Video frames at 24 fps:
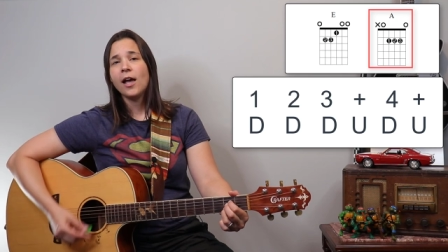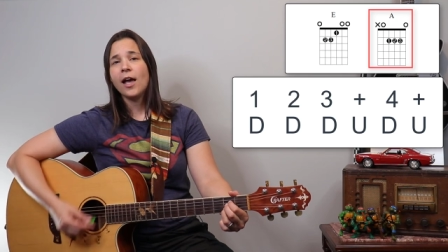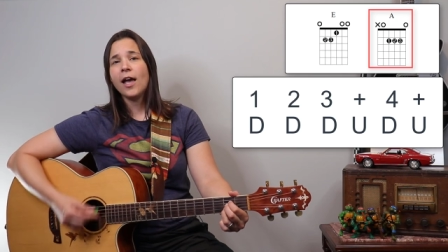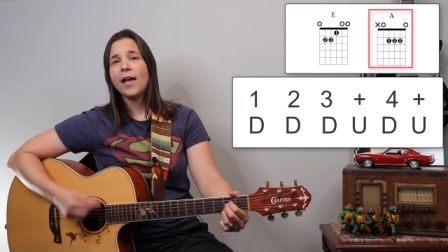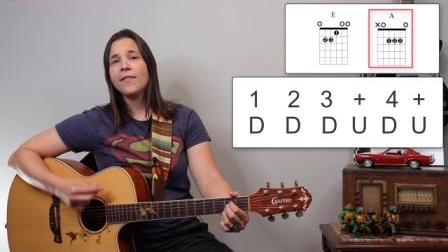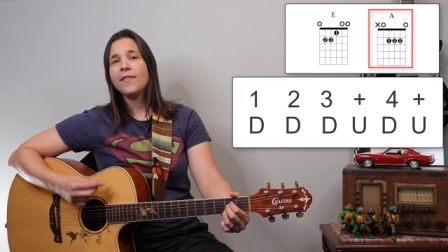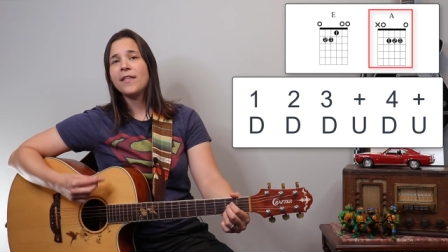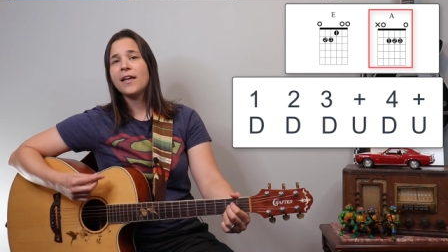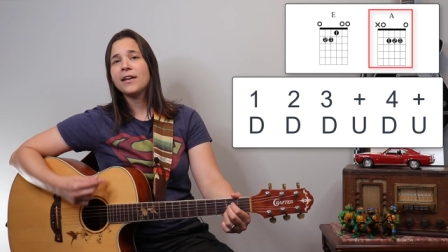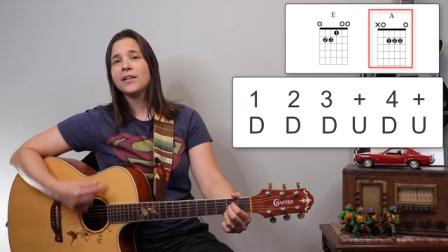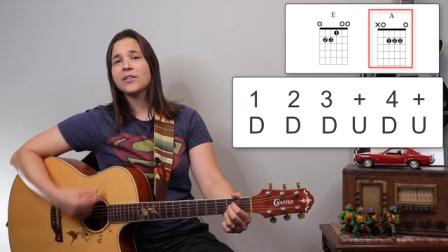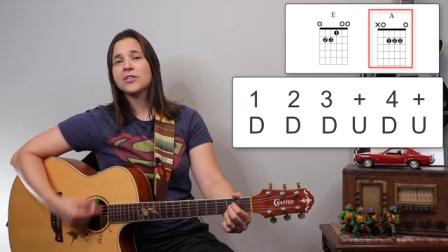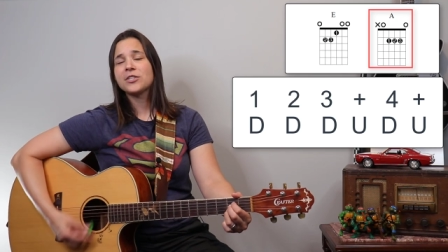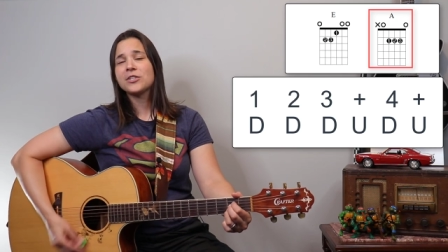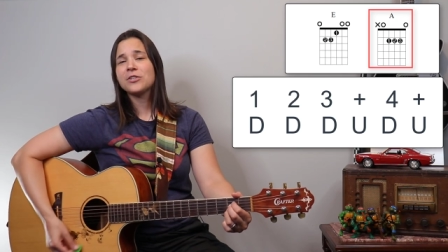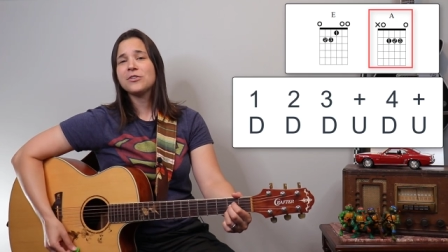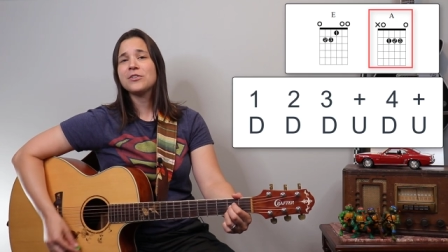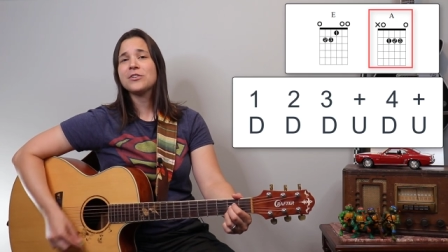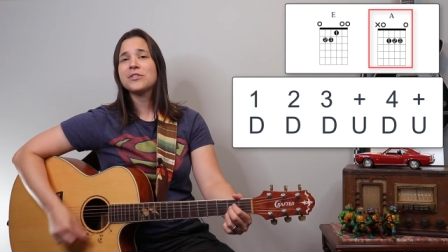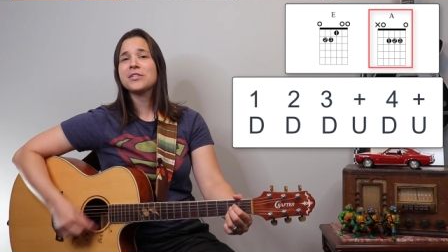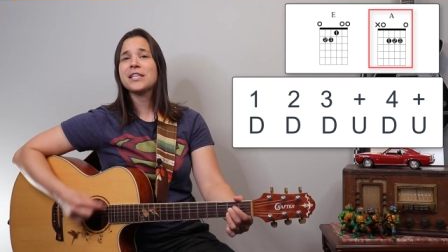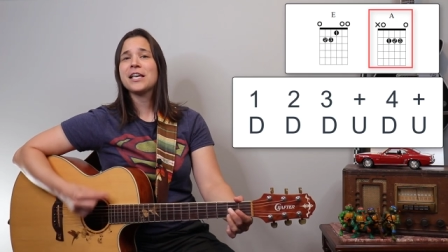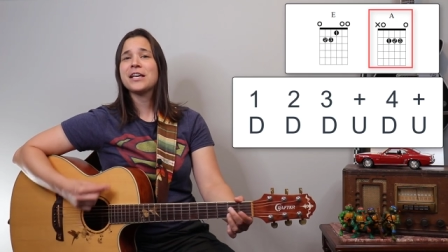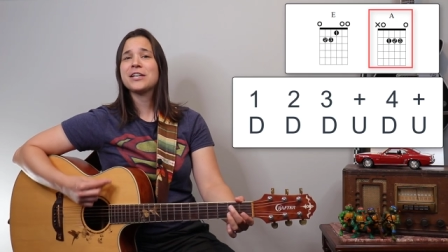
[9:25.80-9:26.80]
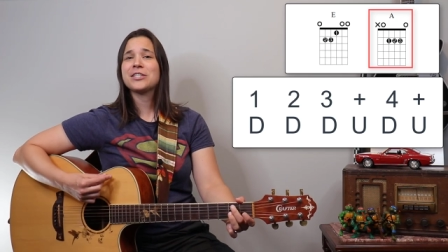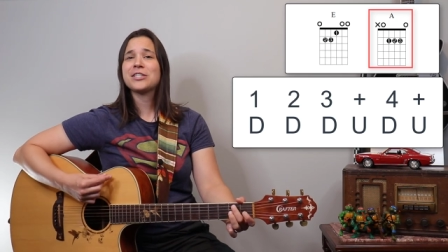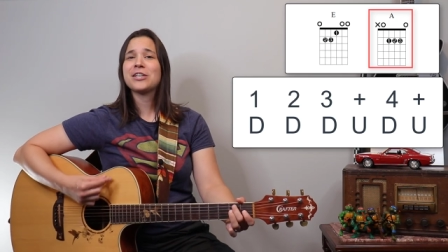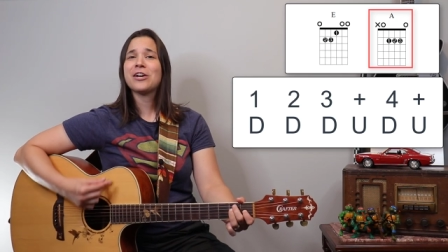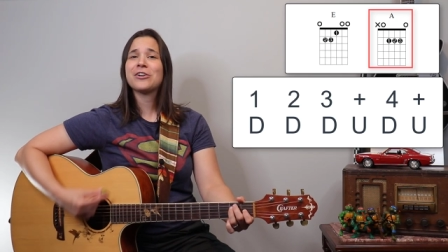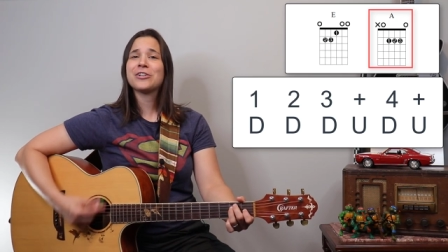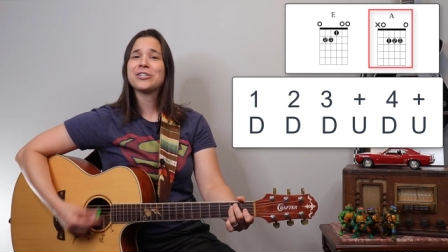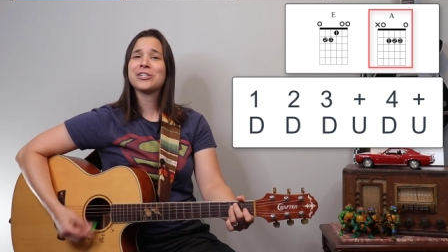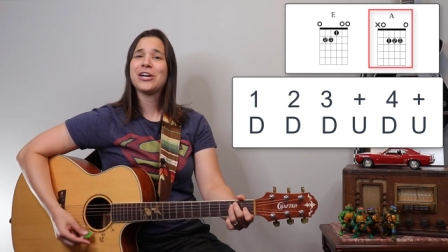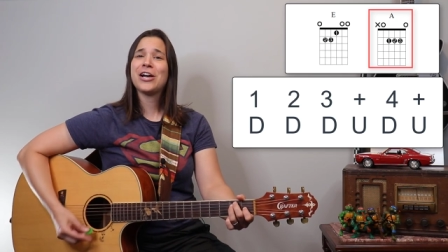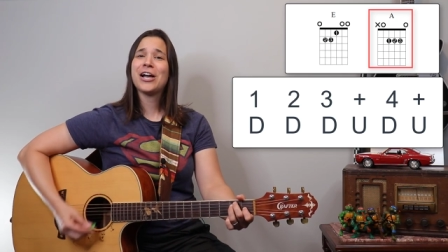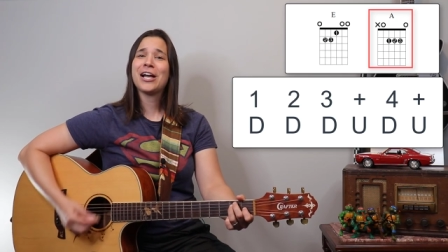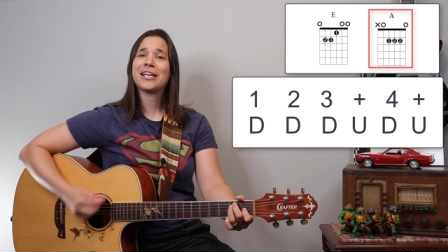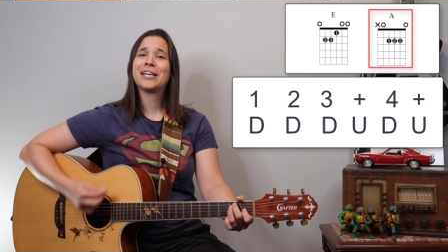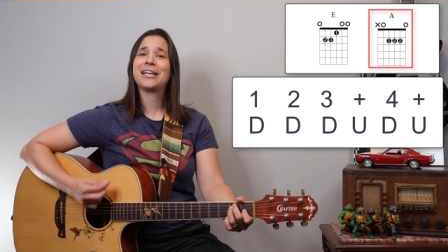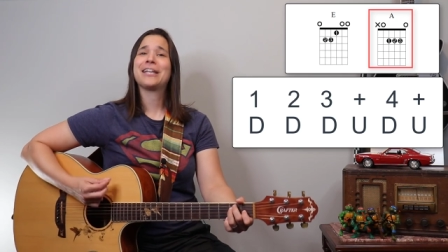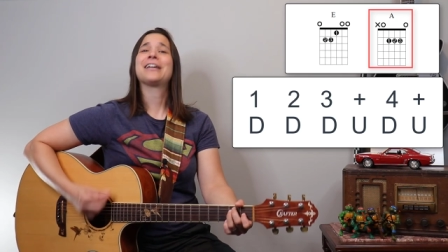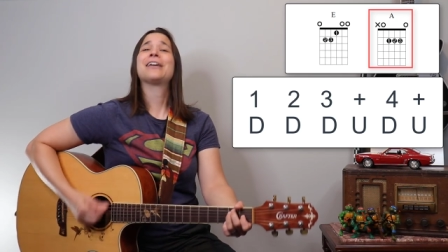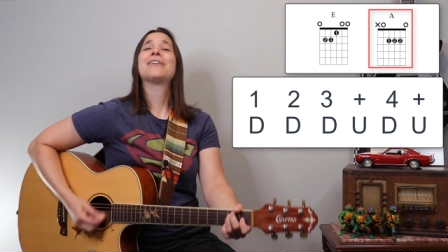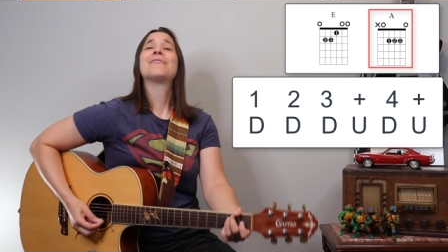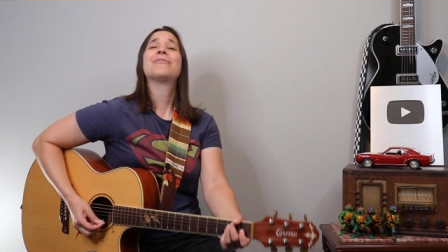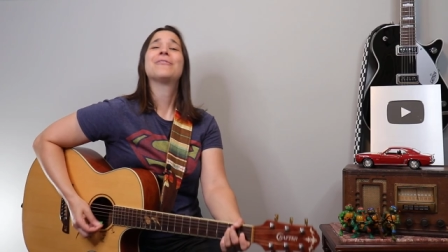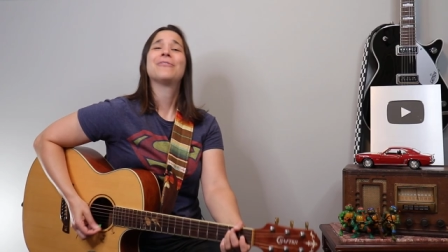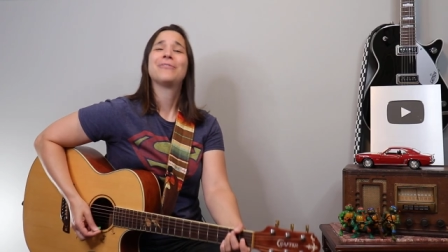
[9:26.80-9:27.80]
And then as soon as they start
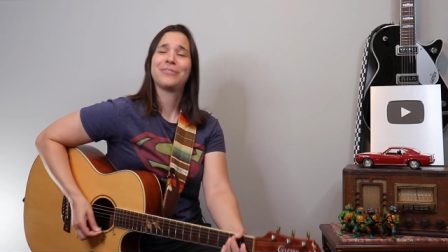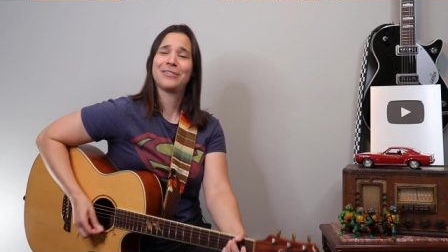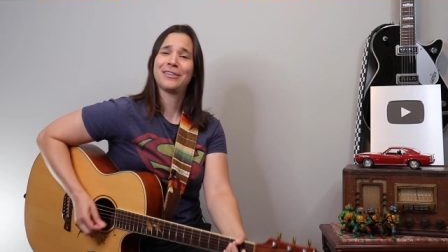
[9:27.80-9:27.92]
talking, it,